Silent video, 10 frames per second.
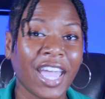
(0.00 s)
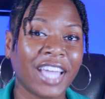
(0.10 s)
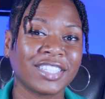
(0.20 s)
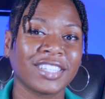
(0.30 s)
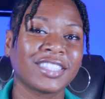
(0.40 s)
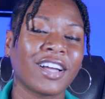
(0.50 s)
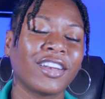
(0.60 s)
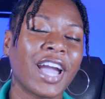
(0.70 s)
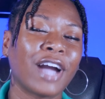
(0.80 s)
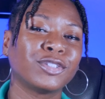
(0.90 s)
and just
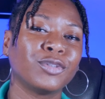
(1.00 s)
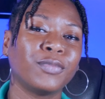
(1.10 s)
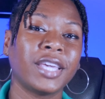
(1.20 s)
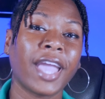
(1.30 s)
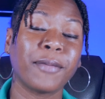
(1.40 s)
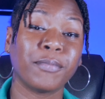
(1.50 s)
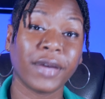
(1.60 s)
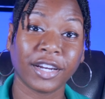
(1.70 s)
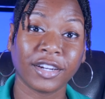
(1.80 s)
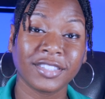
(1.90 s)
on how to be a
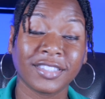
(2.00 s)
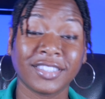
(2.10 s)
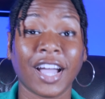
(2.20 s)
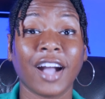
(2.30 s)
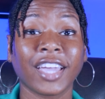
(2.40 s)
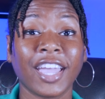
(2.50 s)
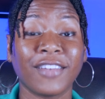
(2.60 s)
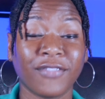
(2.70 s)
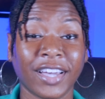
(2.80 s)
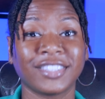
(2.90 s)
better stock
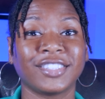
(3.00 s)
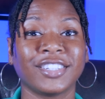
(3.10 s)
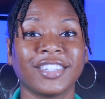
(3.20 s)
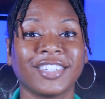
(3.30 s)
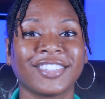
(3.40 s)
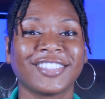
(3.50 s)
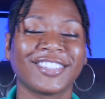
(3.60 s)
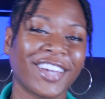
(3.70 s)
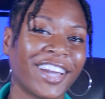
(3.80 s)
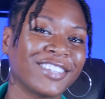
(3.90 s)
investor.
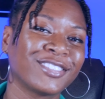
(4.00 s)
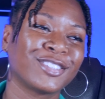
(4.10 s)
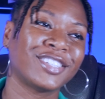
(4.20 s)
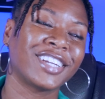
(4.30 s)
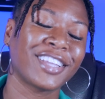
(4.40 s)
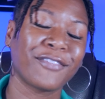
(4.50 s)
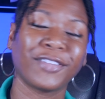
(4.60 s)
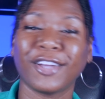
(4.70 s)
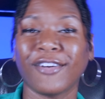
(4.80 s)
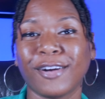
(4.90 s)
Okay, so check that
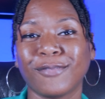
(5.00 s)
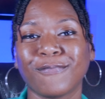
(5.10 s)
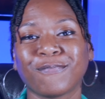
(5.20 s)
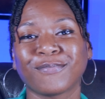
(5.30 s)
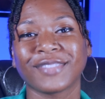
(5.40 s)
video out.